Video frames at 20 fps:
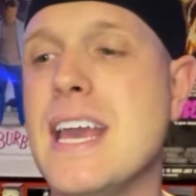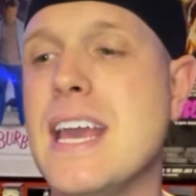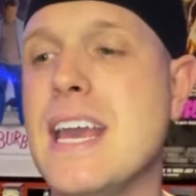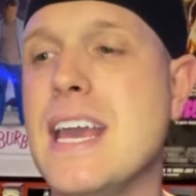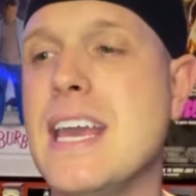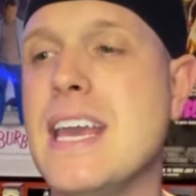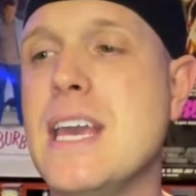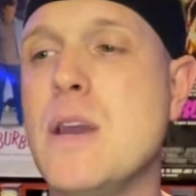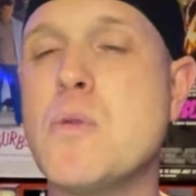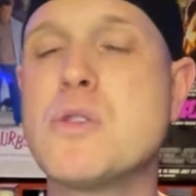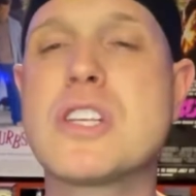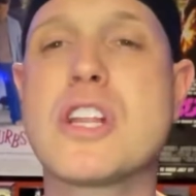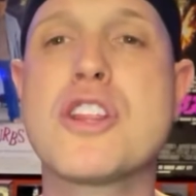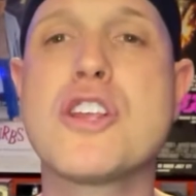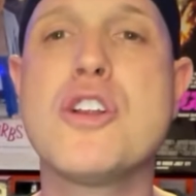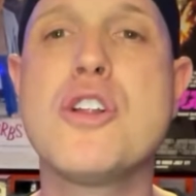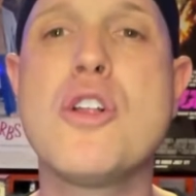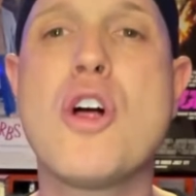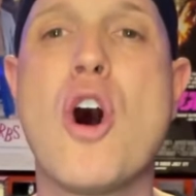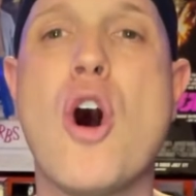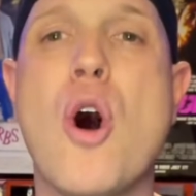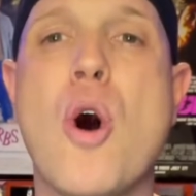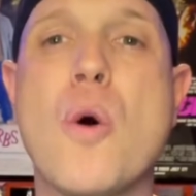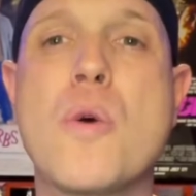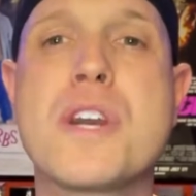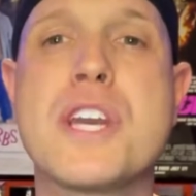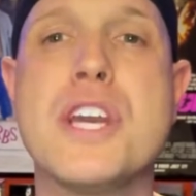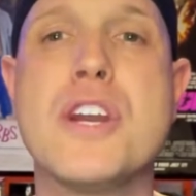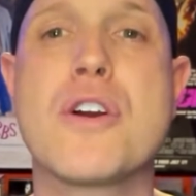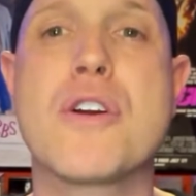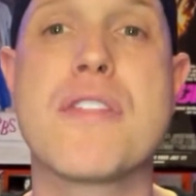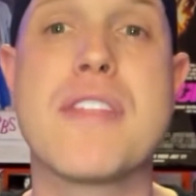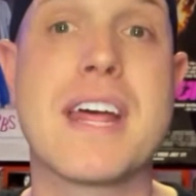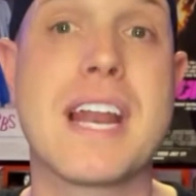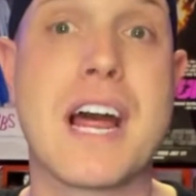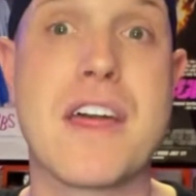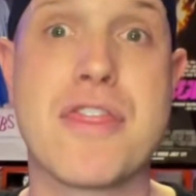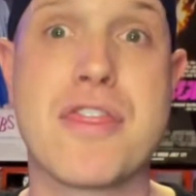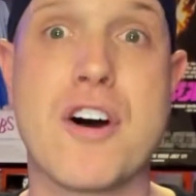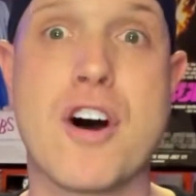It was a little hokier than I
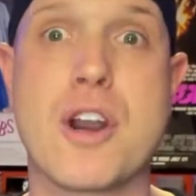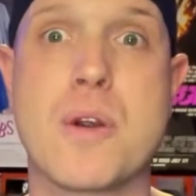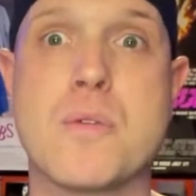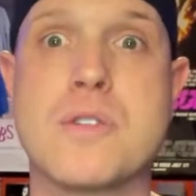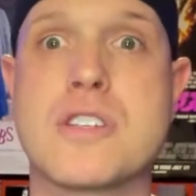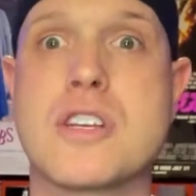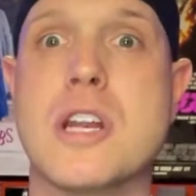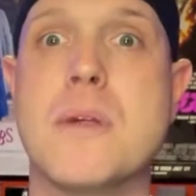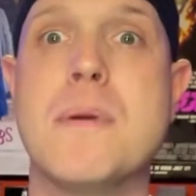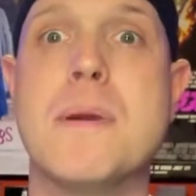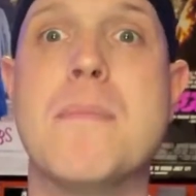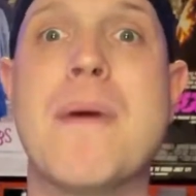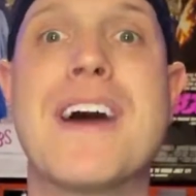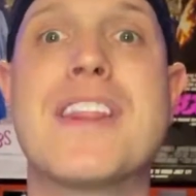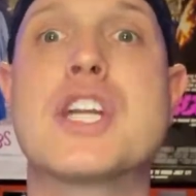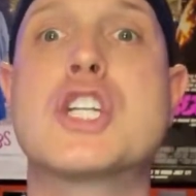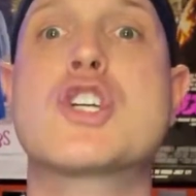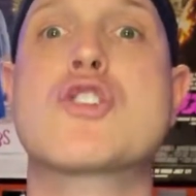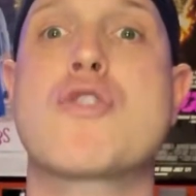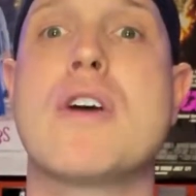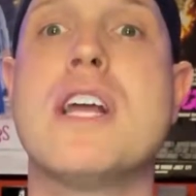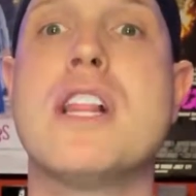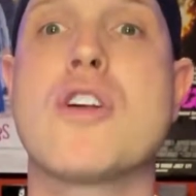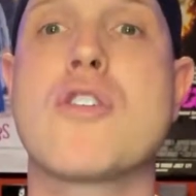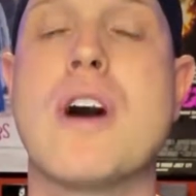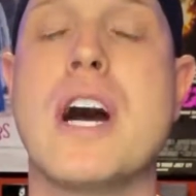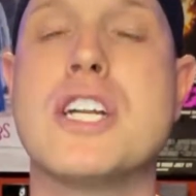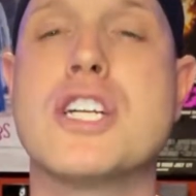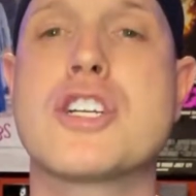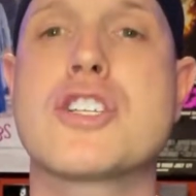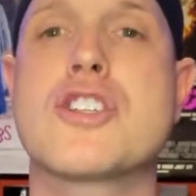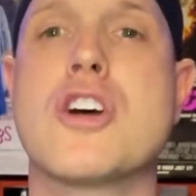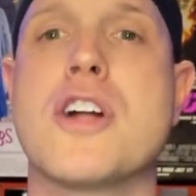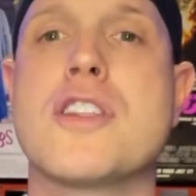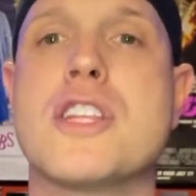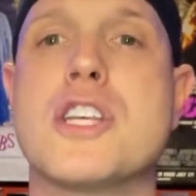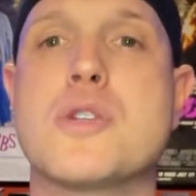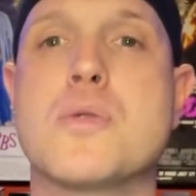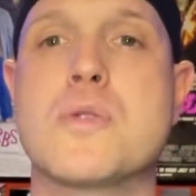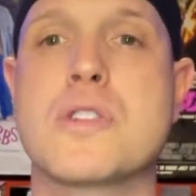thought it was going to be. By the trailer, I just thought
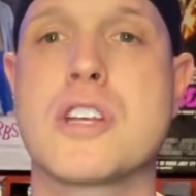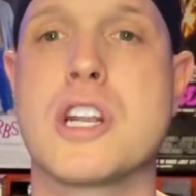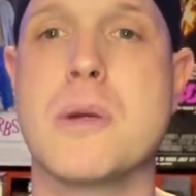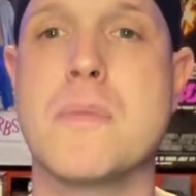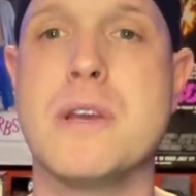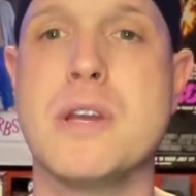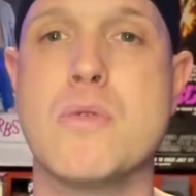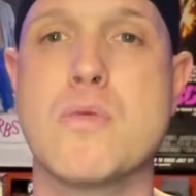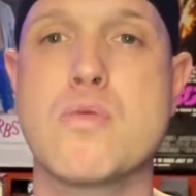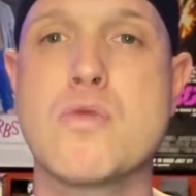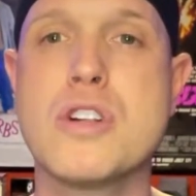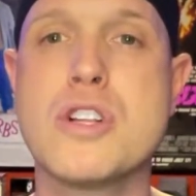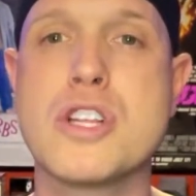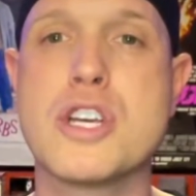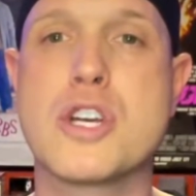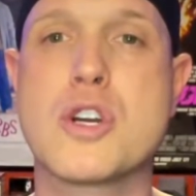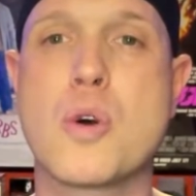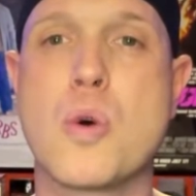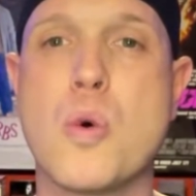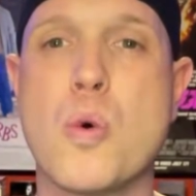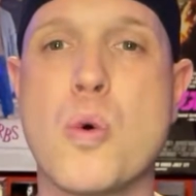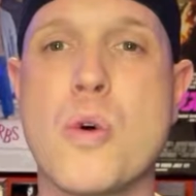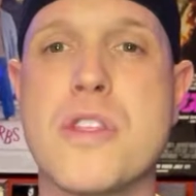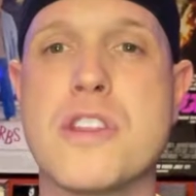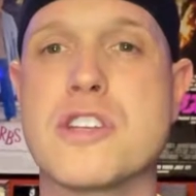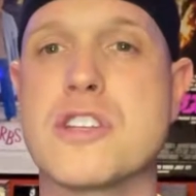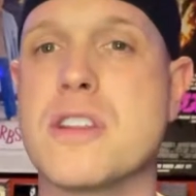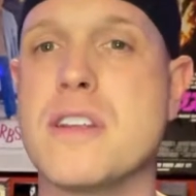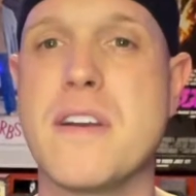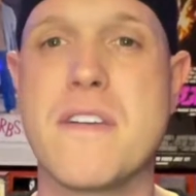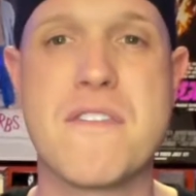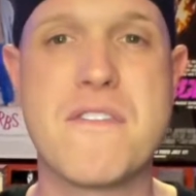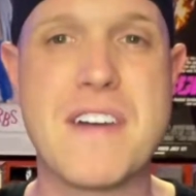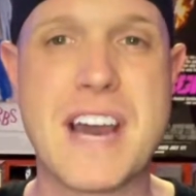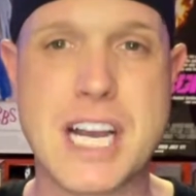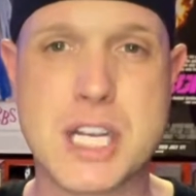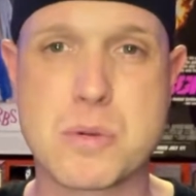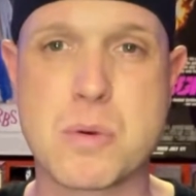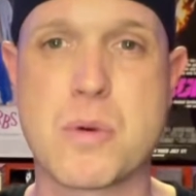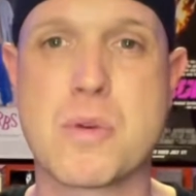this was going to be really cool. The
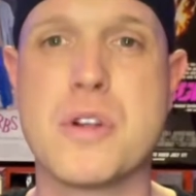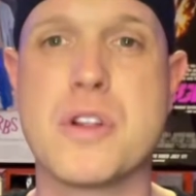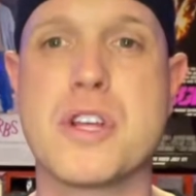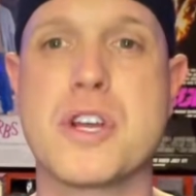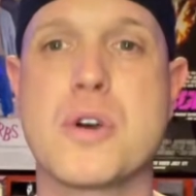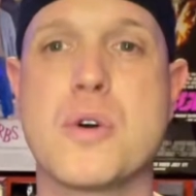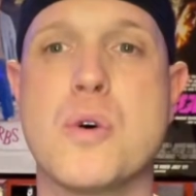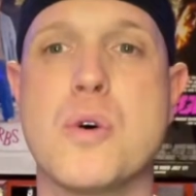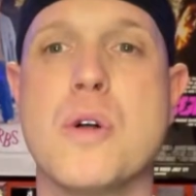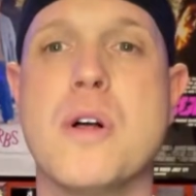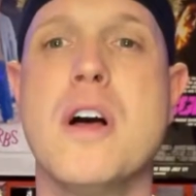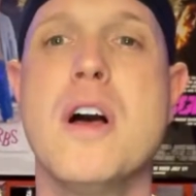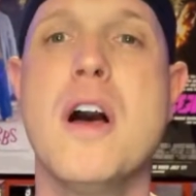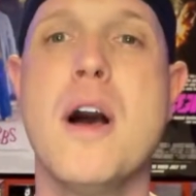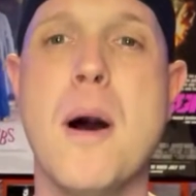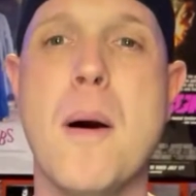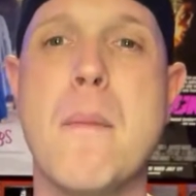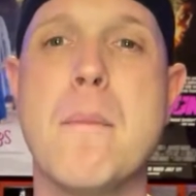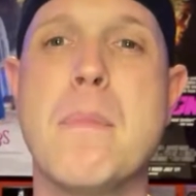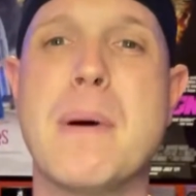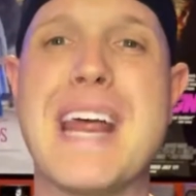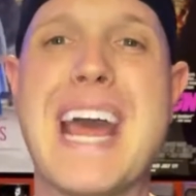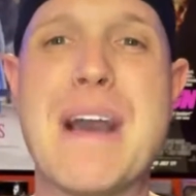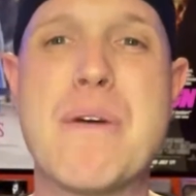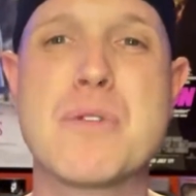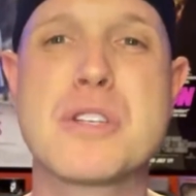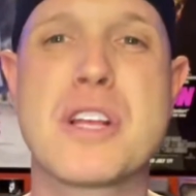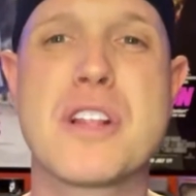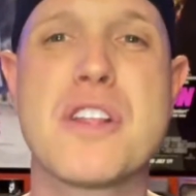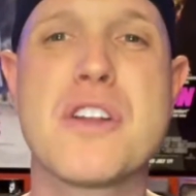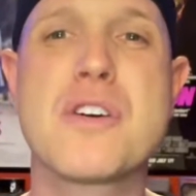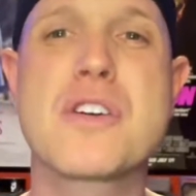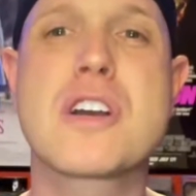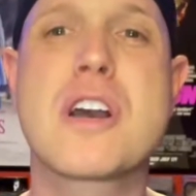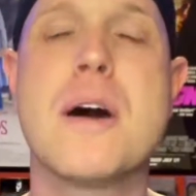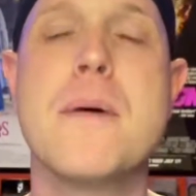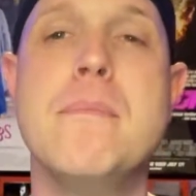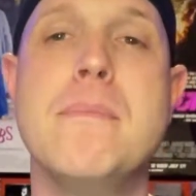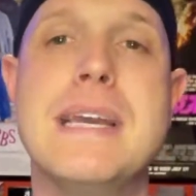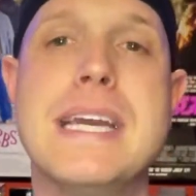effects were really cool, but it was a little
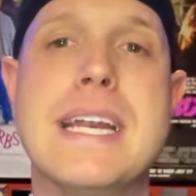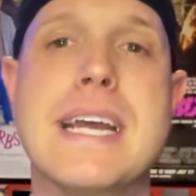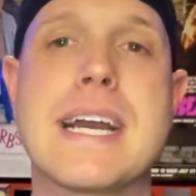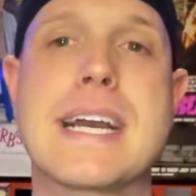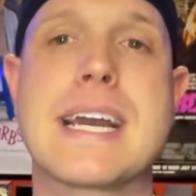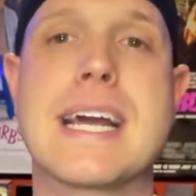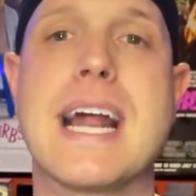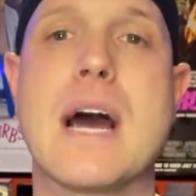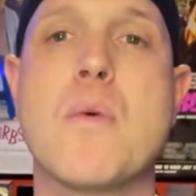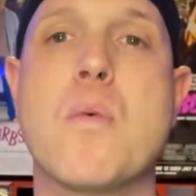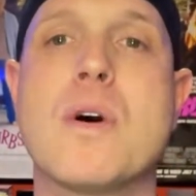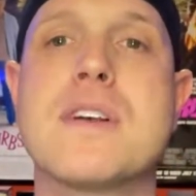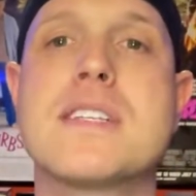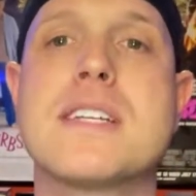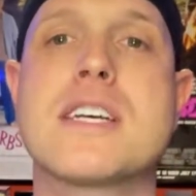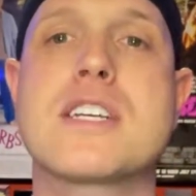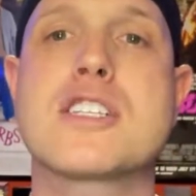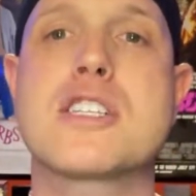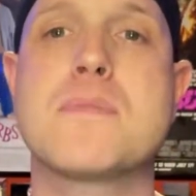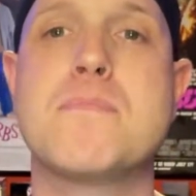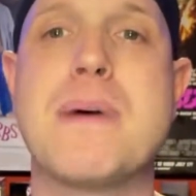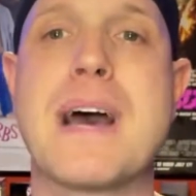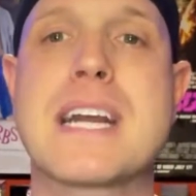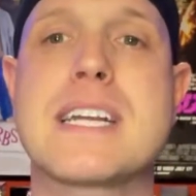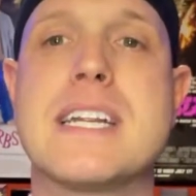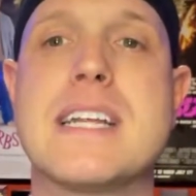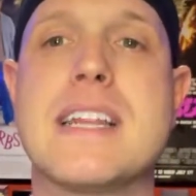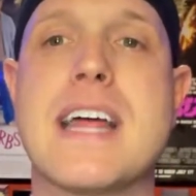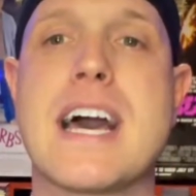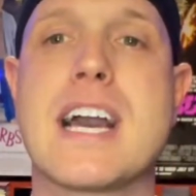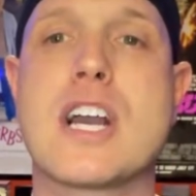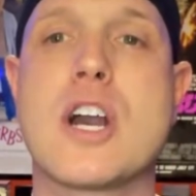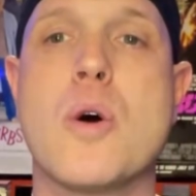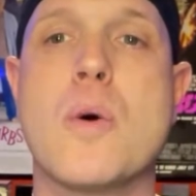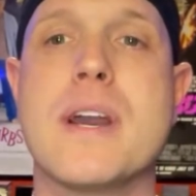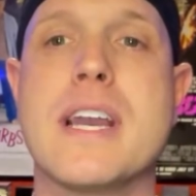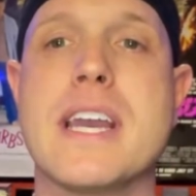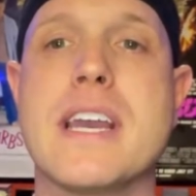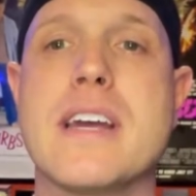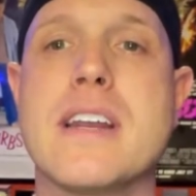comedic, and I wasn't expecting that
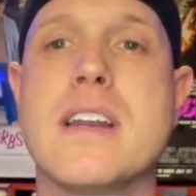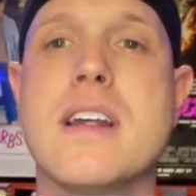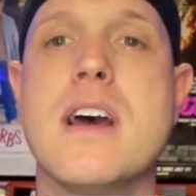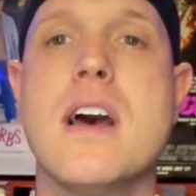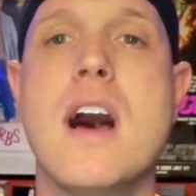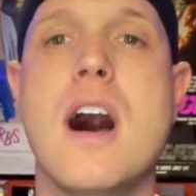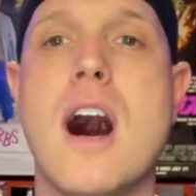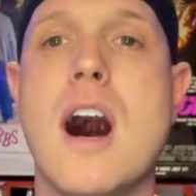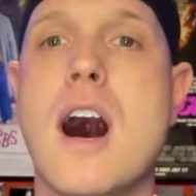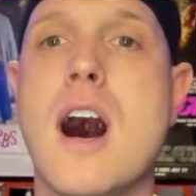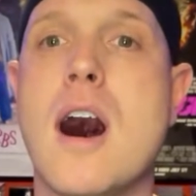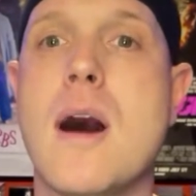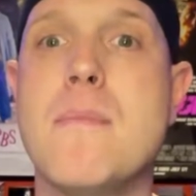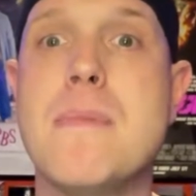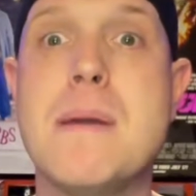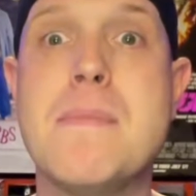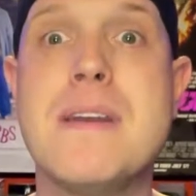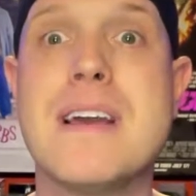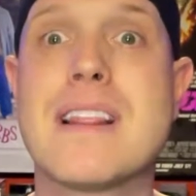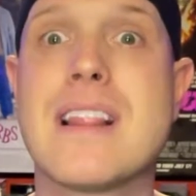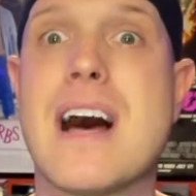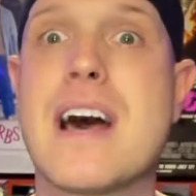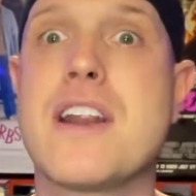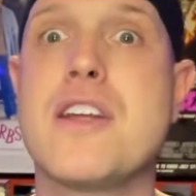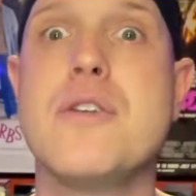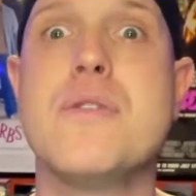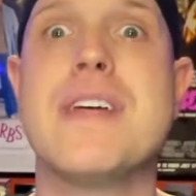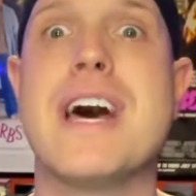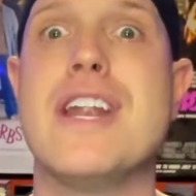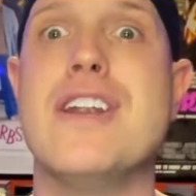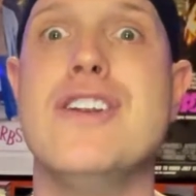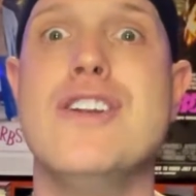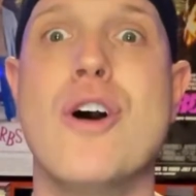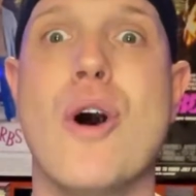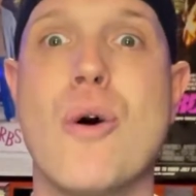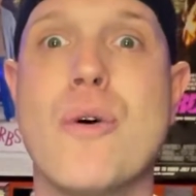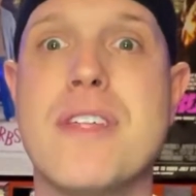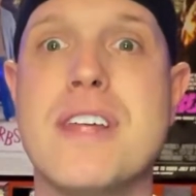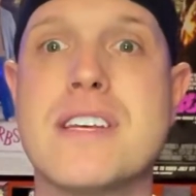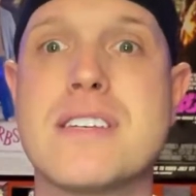going in. Maybe a lot of you that
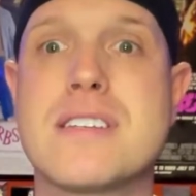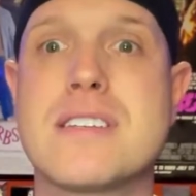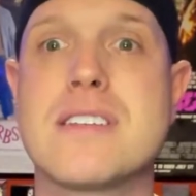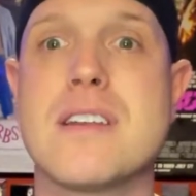know this